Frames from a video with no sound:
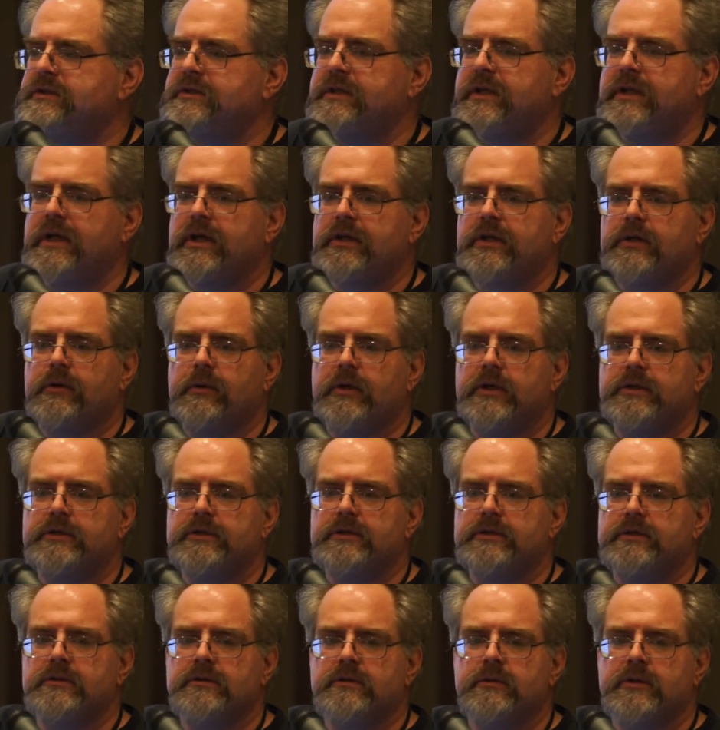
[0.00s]
Any other
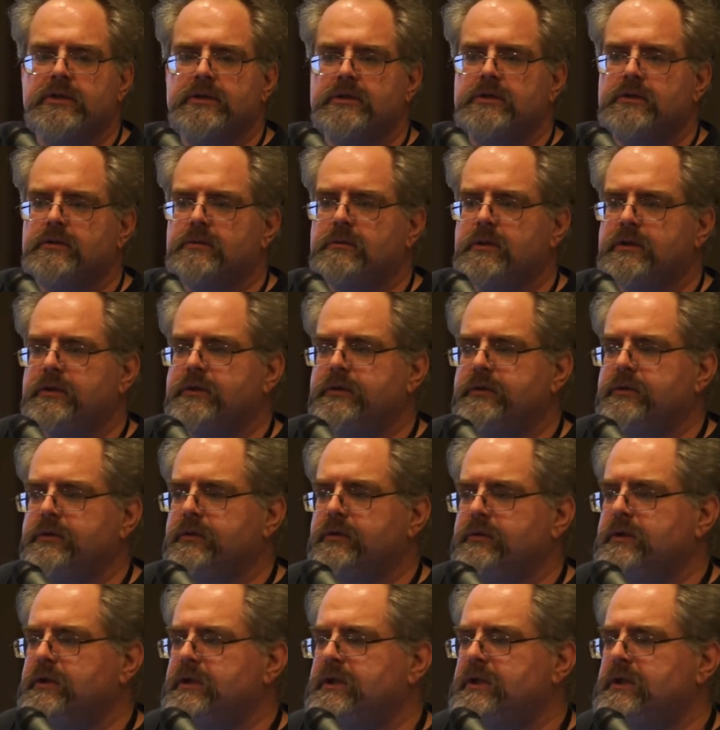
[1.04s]
question? Question one, two,
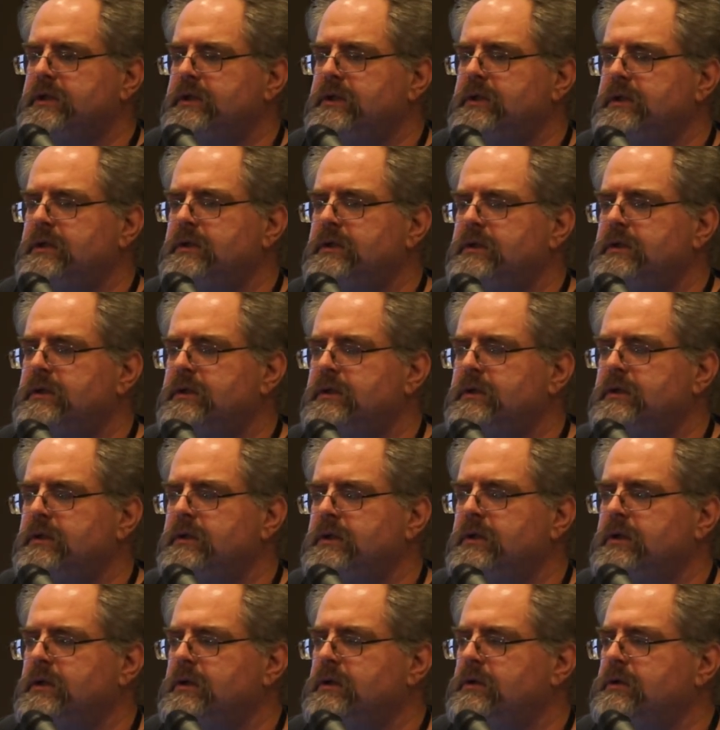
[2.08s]
three.
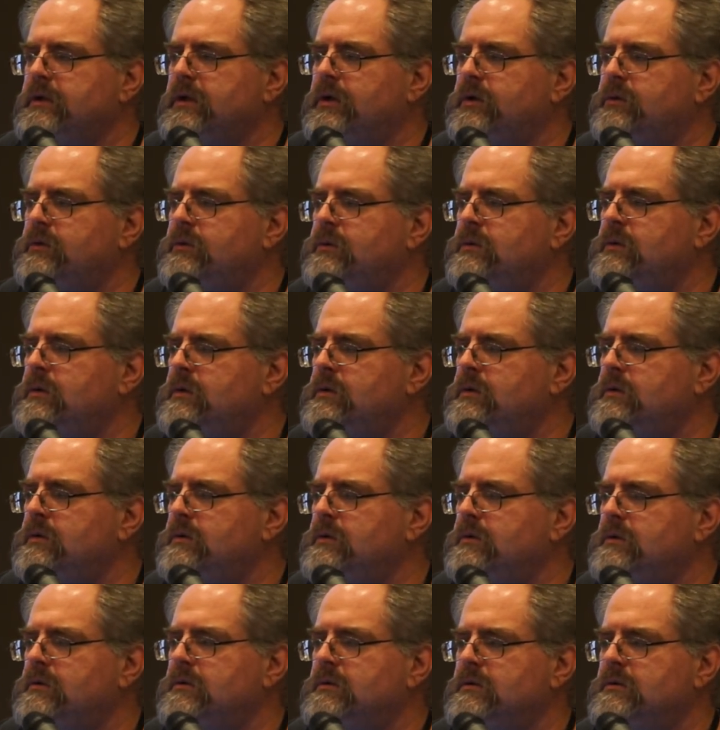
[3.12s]
No.
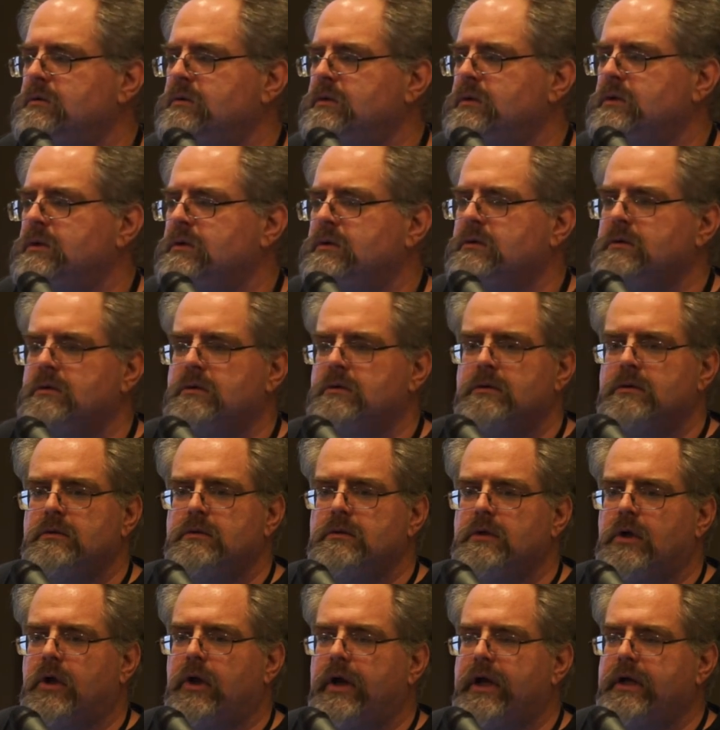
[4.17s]

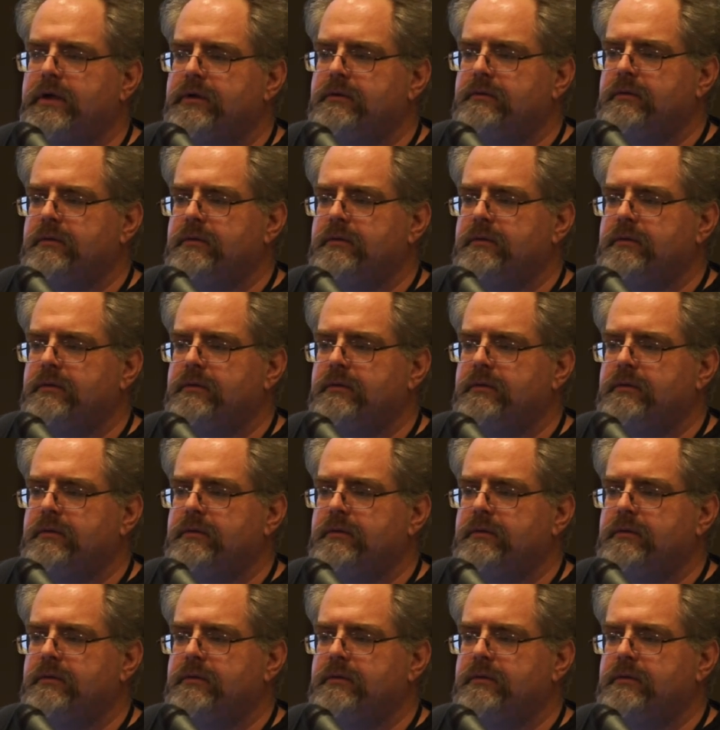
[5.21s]
All right.